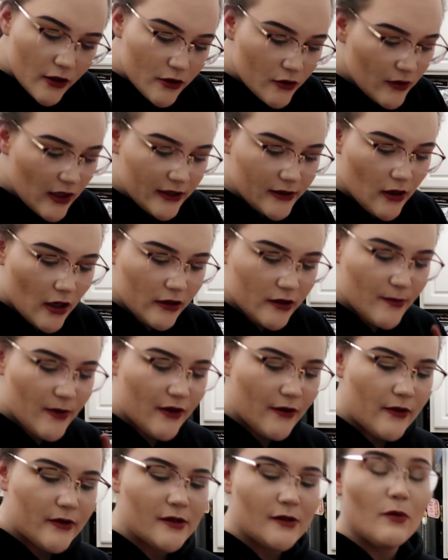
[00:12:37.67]
Do not talk to
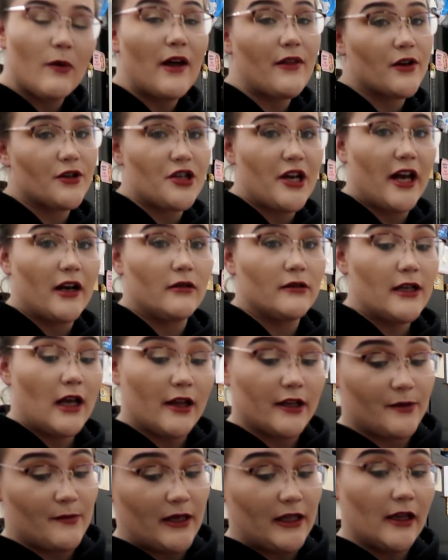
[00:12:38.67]
me. That was the weather channel
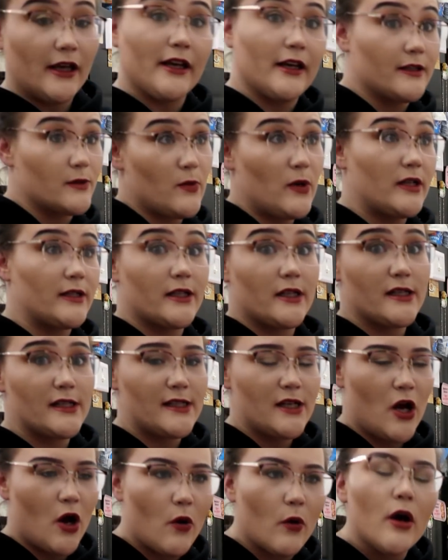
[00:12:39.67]
telling me, like, guess what? It's gonna
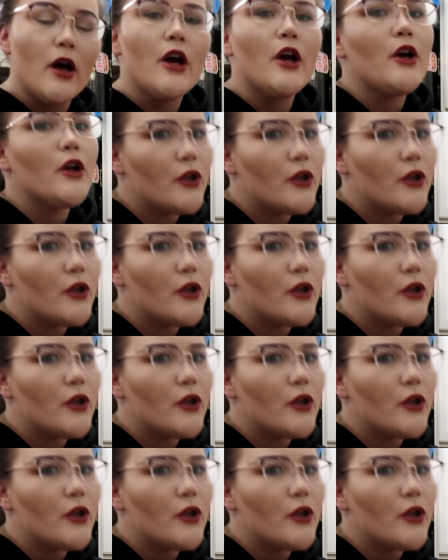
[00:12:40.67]
snow.